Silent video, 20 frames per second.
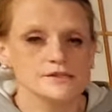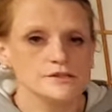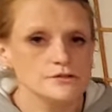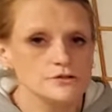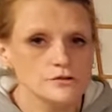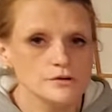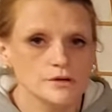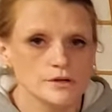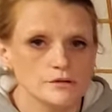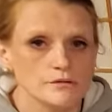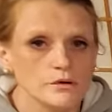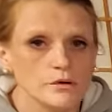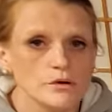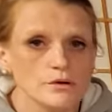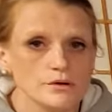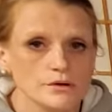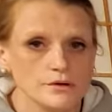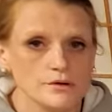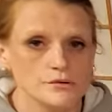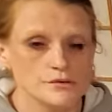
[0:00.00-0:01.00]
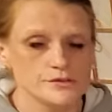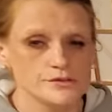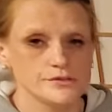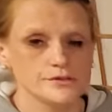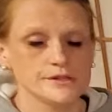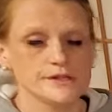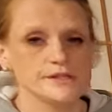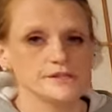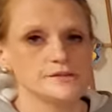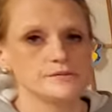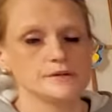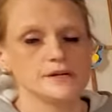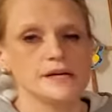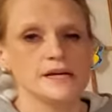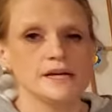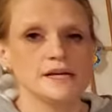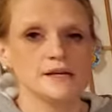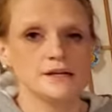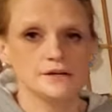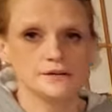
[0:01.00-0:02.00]
you know what a roller coaster is,
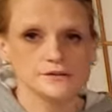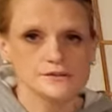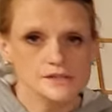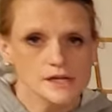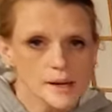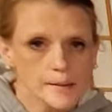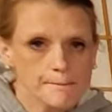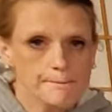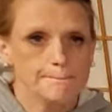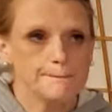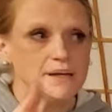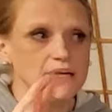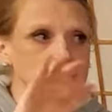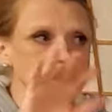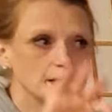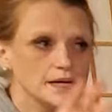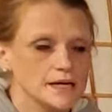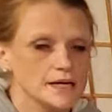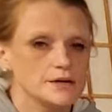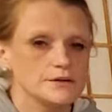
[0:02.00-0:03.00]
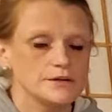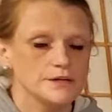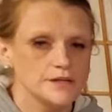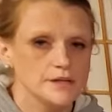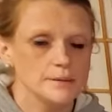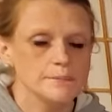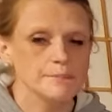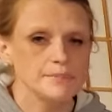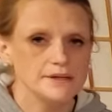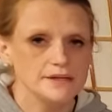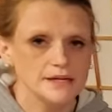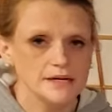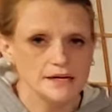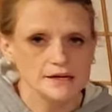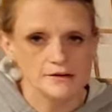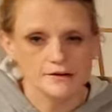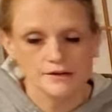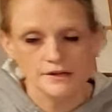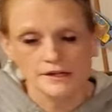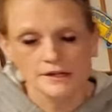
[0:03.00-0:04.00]
right? It goes up and down and up and
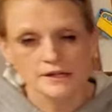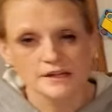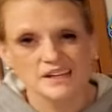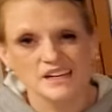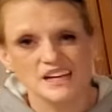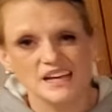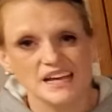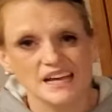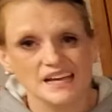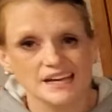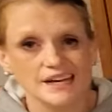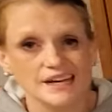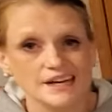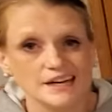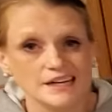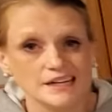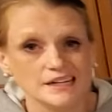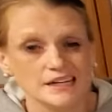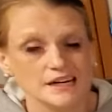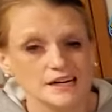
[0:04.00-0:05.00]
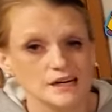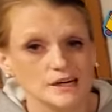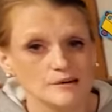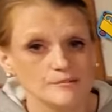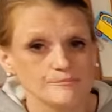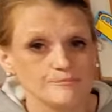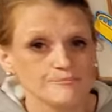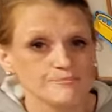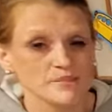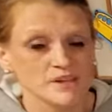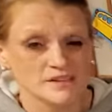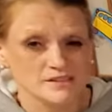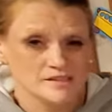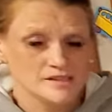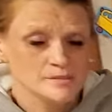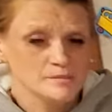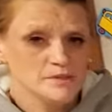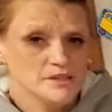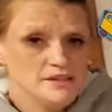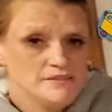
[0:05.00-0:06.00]
down. And
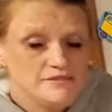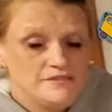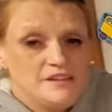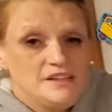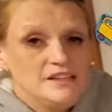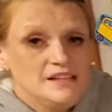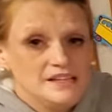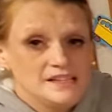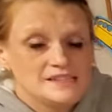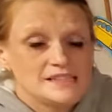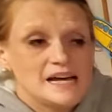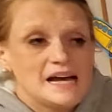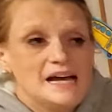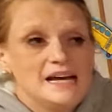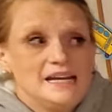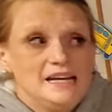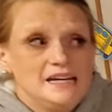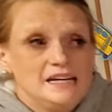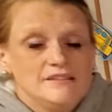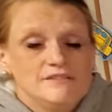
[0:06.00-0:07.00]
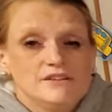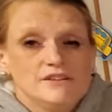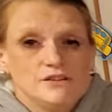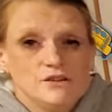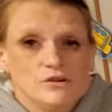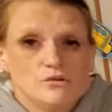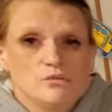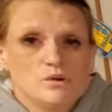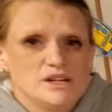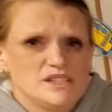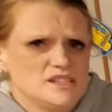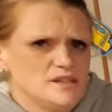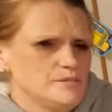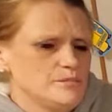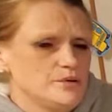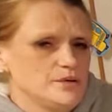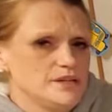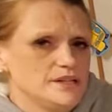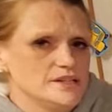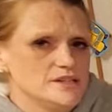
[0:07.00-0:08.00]
some of the feelings, I didn't even know what to
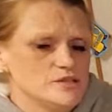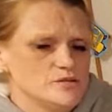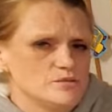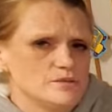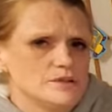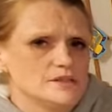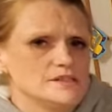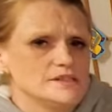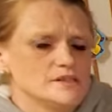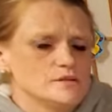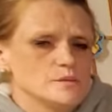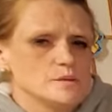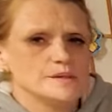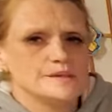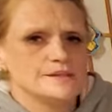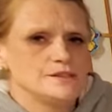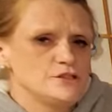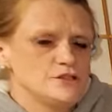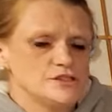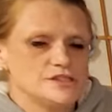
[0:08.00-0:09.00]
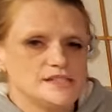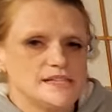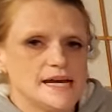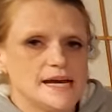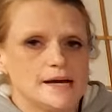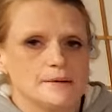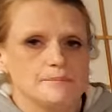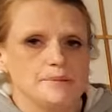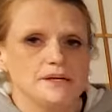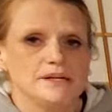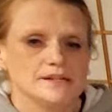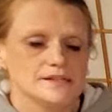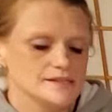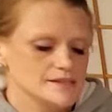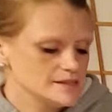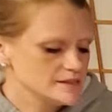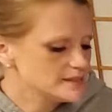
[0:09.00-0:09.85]
put into words. It wasn't just happiness and